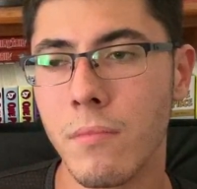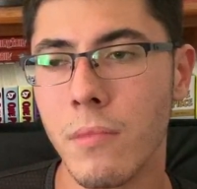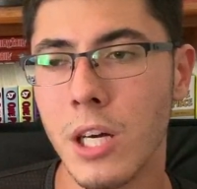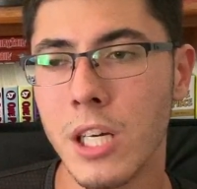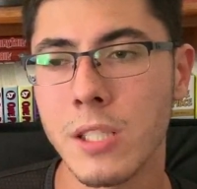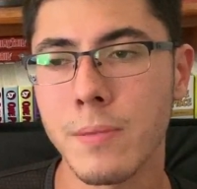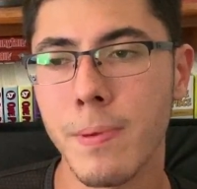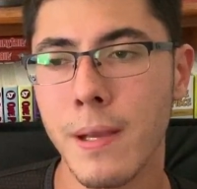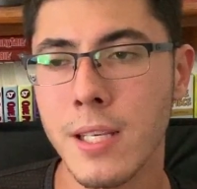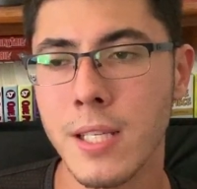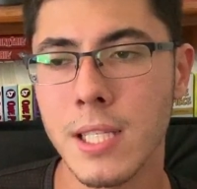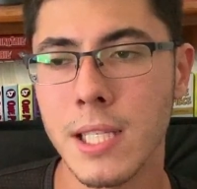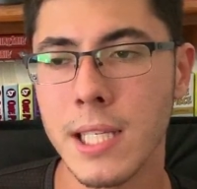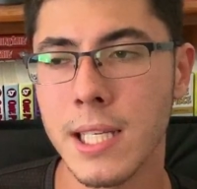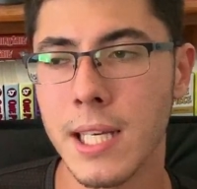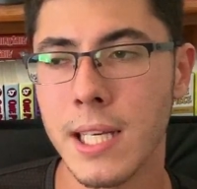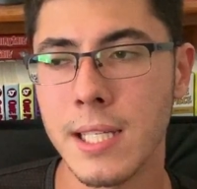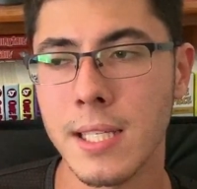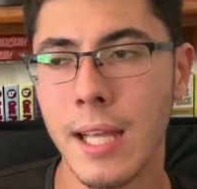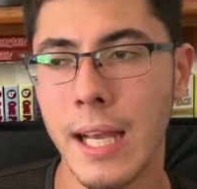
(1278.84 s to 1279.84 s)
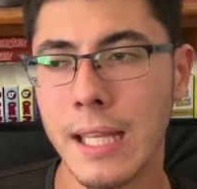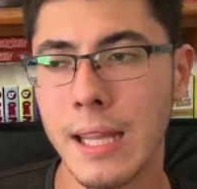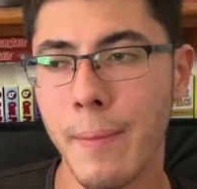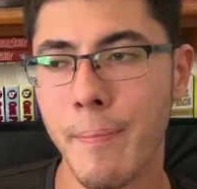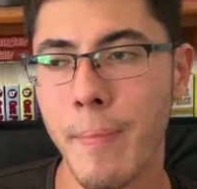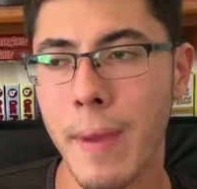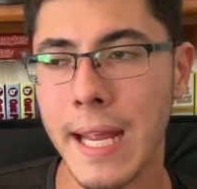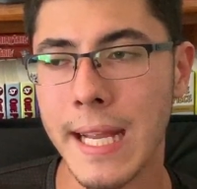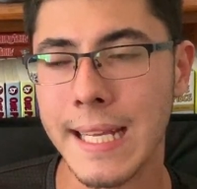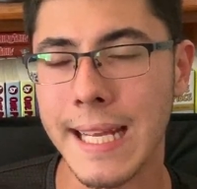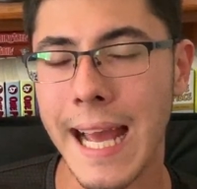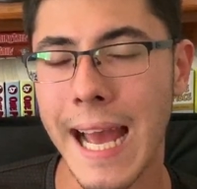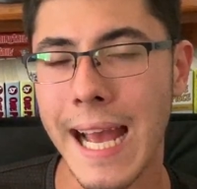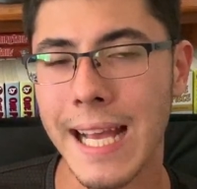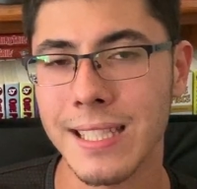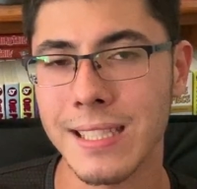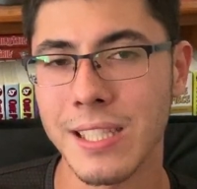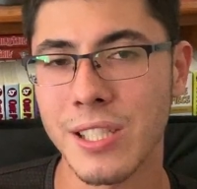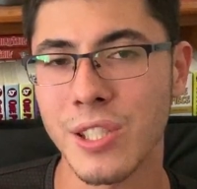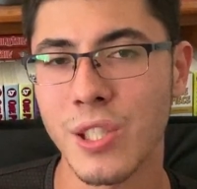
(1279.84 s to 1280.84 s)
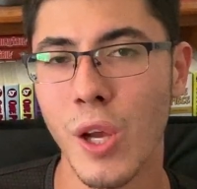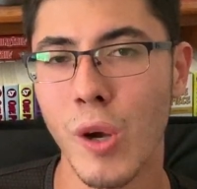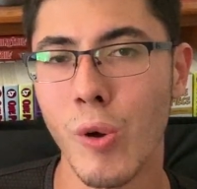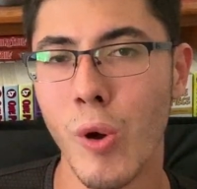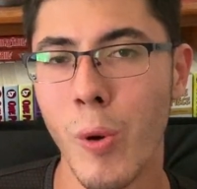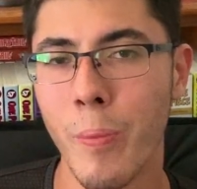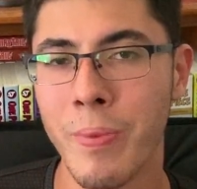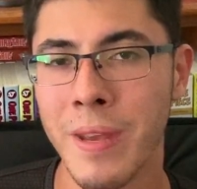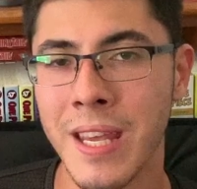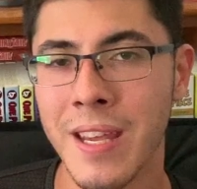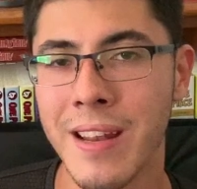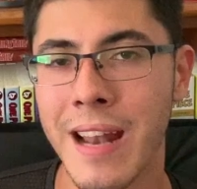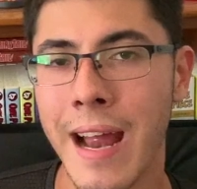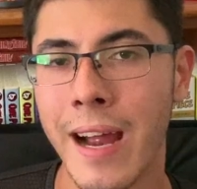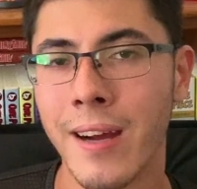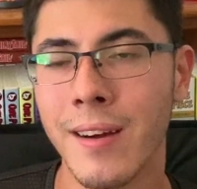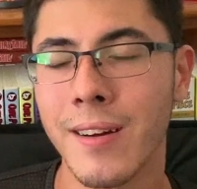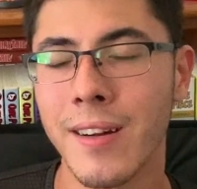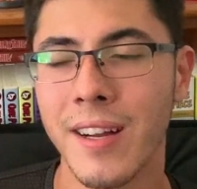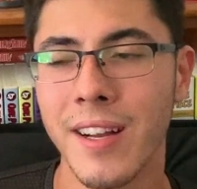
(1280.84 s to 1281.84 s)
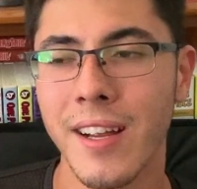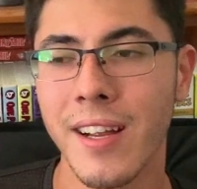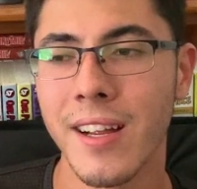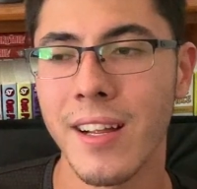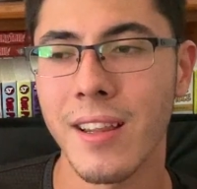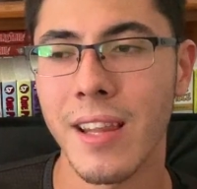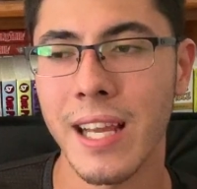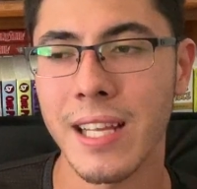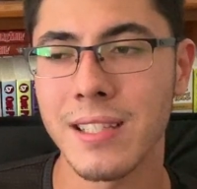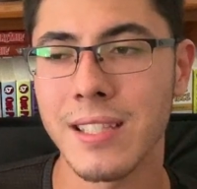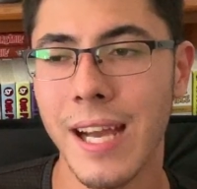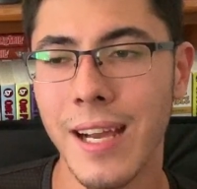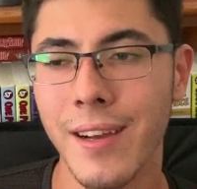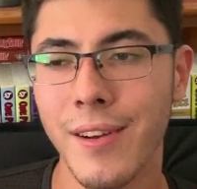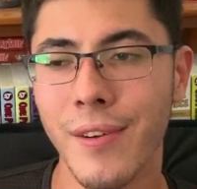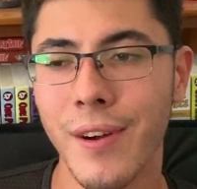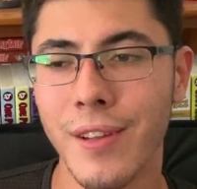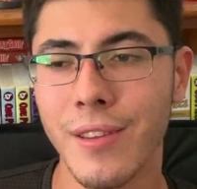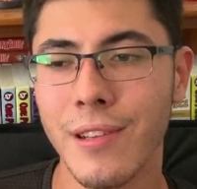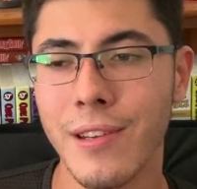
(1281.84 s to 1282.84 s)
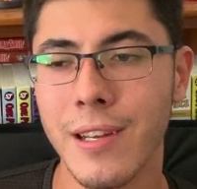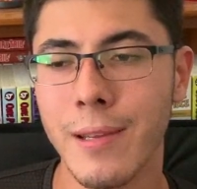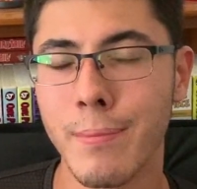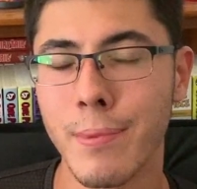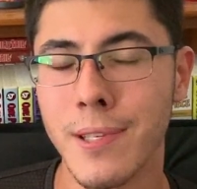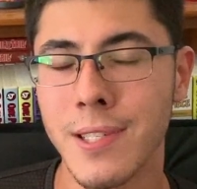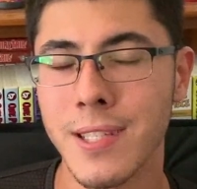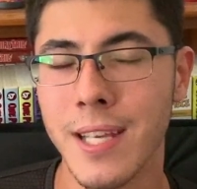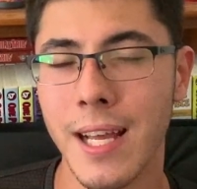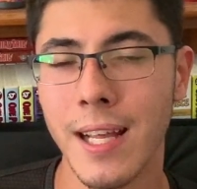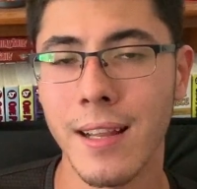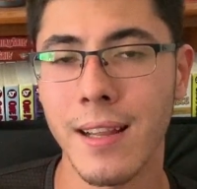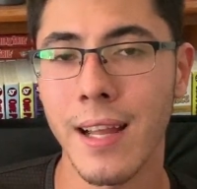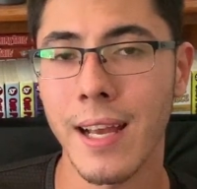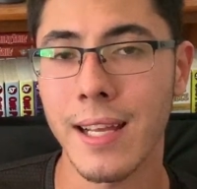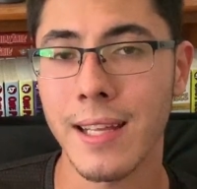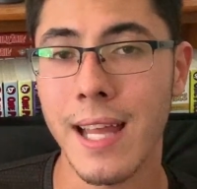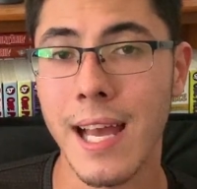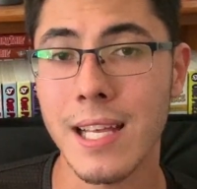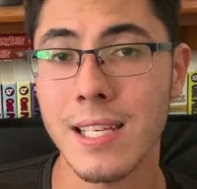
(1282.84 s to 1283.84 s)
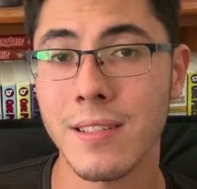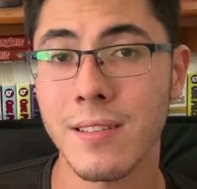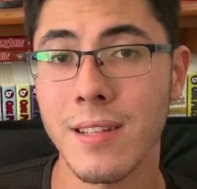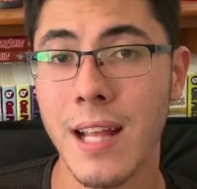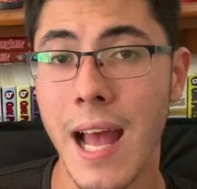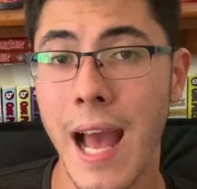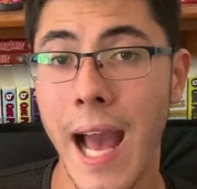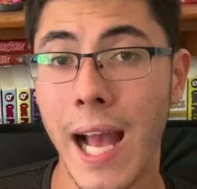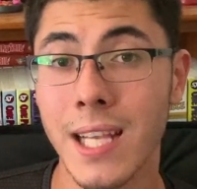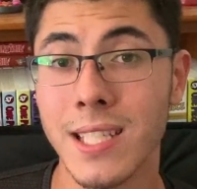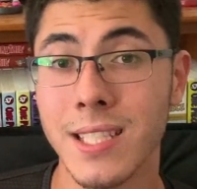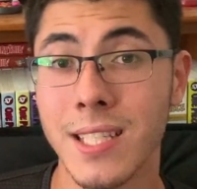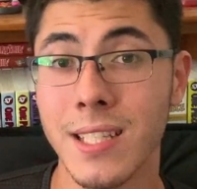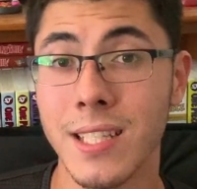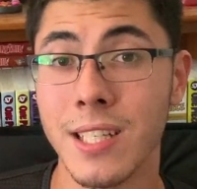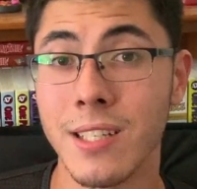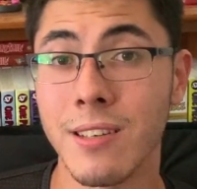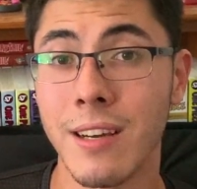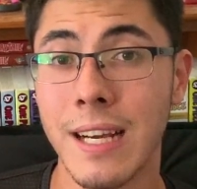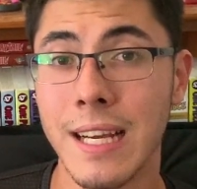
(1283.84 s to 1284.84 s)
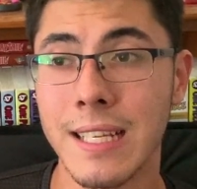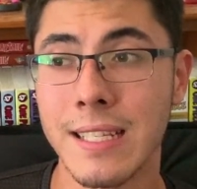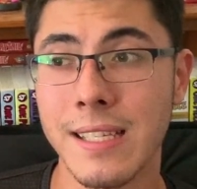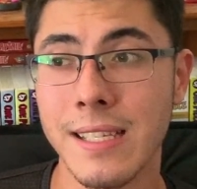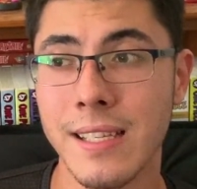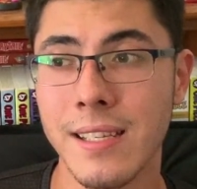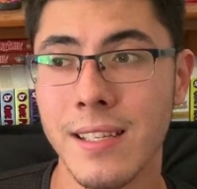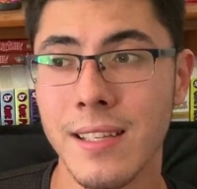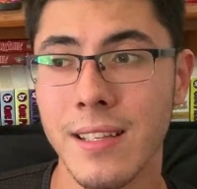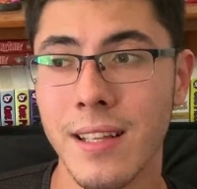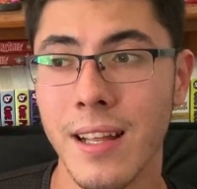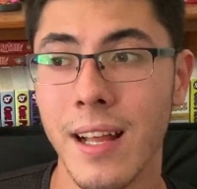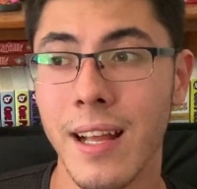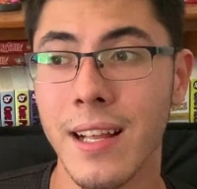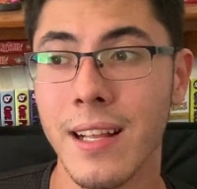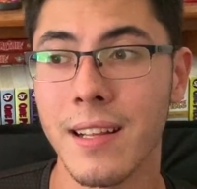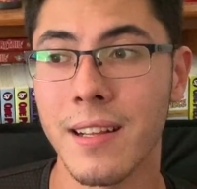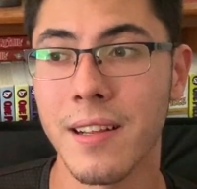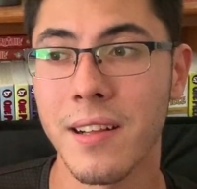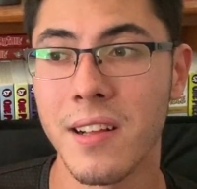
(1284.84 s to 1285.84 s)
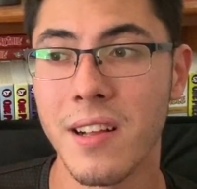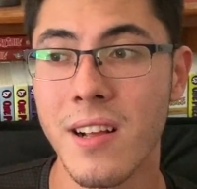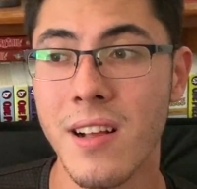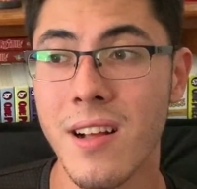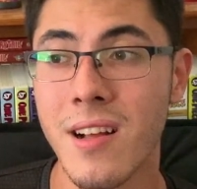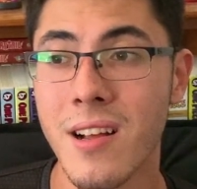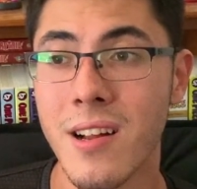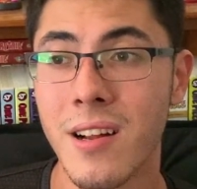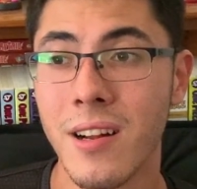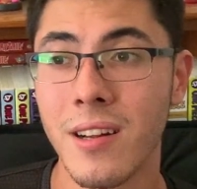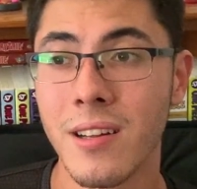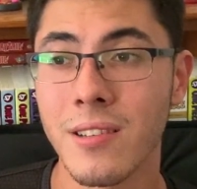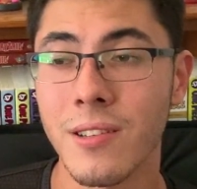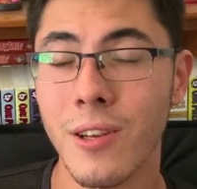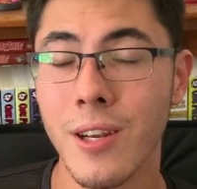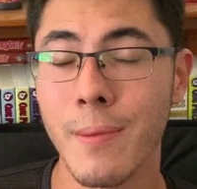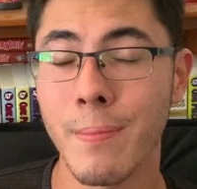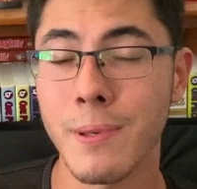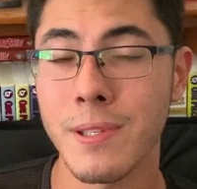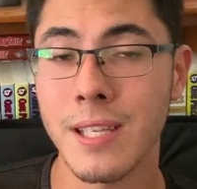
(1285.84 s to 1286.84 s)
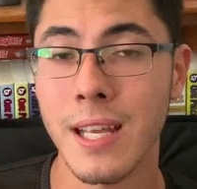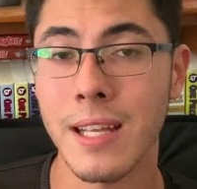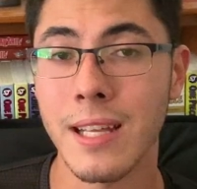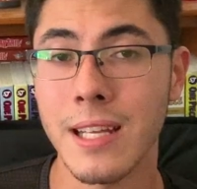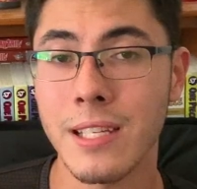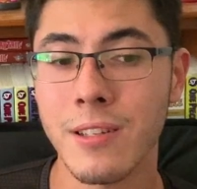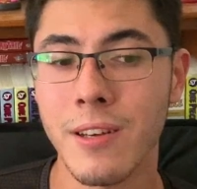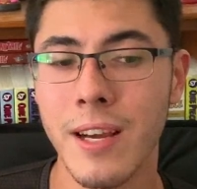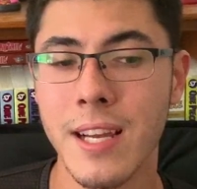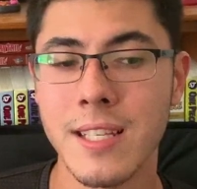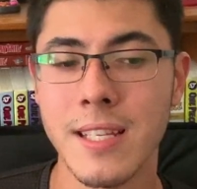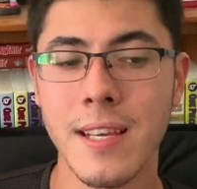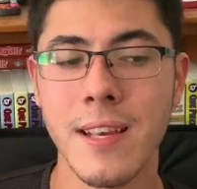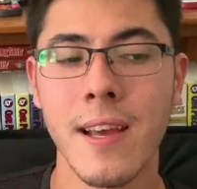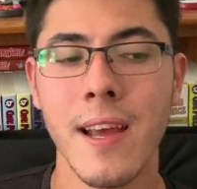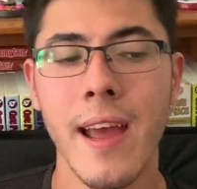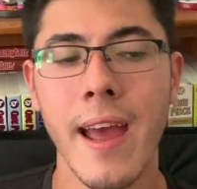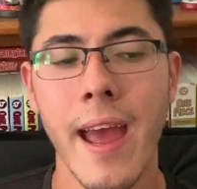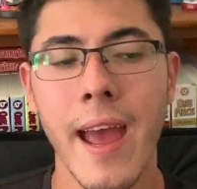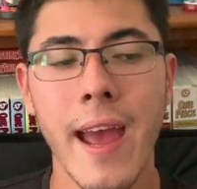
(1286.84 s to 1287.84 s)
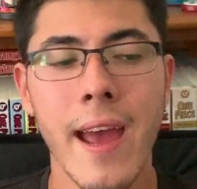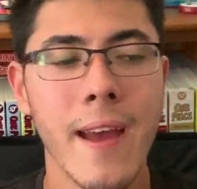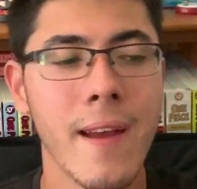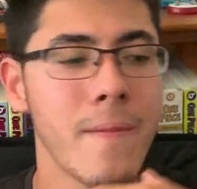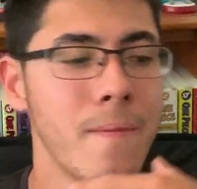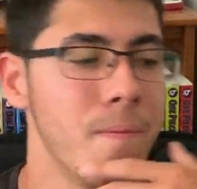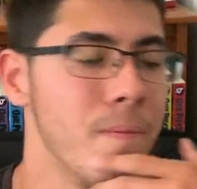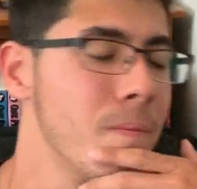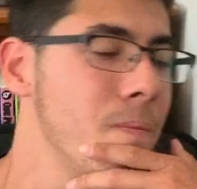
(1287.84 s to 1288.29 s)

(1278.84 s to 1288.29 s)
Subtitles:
especially because like the main cast is so OP now. Like Deku at 30%, like that's actually crazy. Like 30%, that's crazy. And